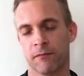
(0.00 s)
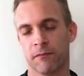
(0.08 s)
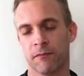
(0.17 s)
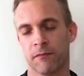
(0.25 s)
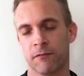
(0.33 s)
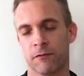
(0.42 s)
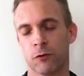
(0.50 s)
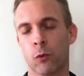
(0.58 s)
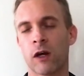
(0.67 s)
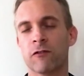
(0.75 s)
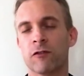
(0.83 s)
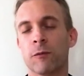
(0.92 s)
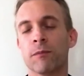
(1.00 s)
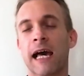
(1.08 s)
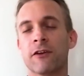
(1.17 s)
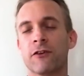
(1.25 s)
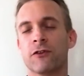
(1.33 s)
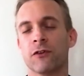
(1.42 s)
It's a wonderful
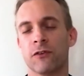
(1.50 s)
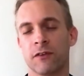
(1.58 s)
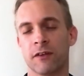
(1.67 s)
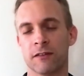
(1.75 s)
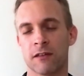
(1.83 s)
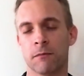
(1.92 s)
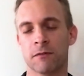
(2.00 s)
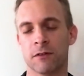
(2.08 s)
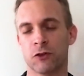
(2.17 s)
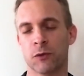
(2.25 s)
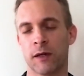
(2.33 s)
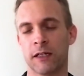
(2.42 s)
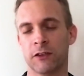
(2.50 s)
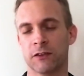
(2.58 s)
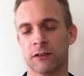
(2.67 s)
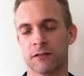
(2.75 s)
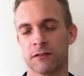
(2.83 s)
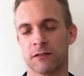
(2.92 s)
platitude in some
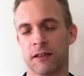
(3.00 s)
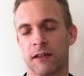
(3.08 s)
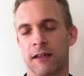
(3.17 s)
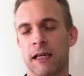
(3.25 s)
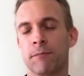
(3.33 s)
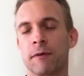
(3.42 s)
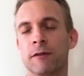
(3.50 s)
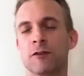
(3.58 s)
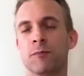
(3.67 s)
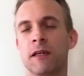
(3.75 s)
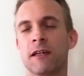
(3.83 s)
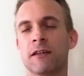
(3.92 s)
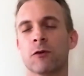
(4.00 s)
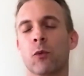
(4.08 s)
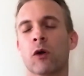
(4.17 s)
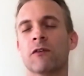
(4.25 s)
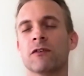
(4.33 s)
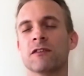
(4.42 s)
situations. It bespeaks a
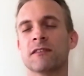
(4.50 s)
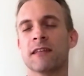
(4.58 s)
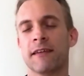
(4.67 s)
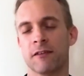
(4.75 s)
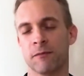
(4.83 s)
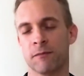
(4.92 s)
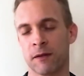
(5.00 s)
wonderful sentiment,